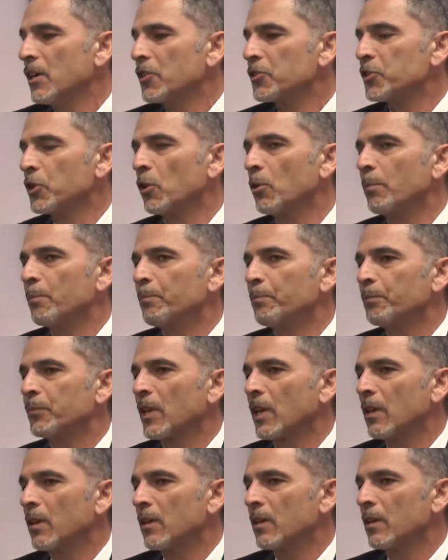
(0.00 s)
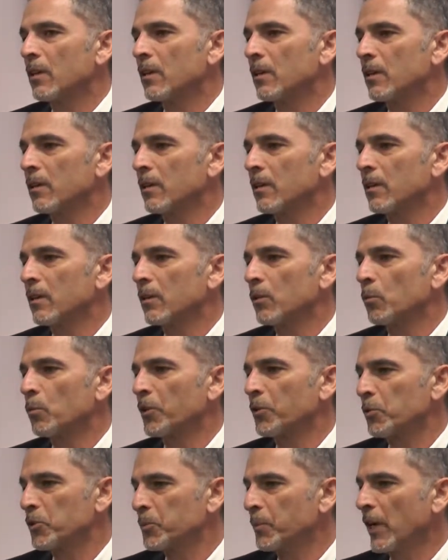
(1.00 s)
So
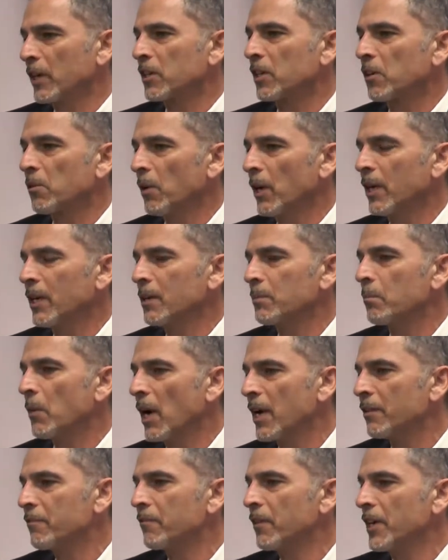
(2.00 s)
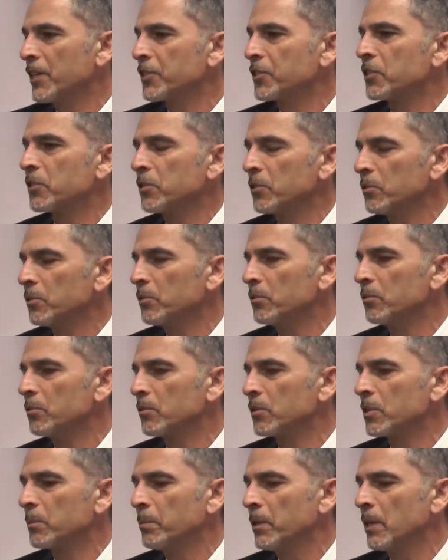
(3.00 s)
with respect to credit, my advice
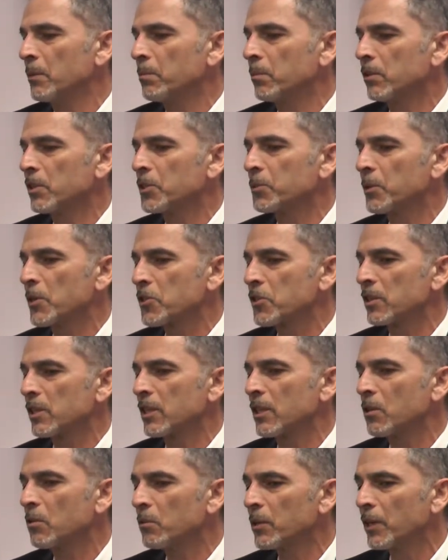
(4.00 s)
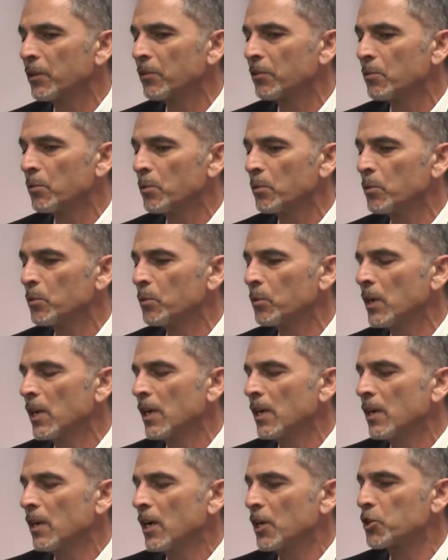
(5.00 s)
to people, especially going through
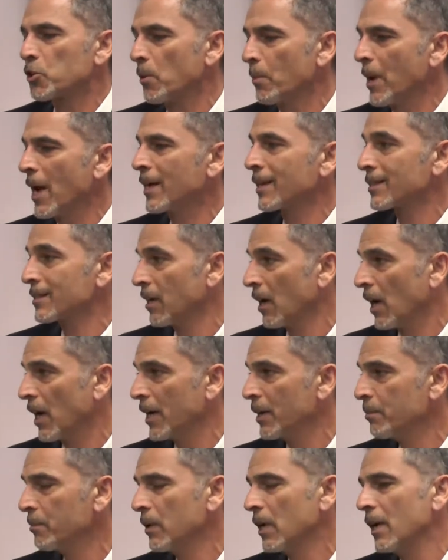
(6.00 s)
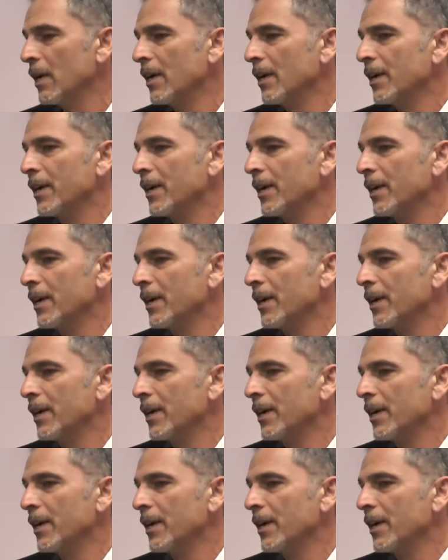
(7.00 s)
a traumatic time,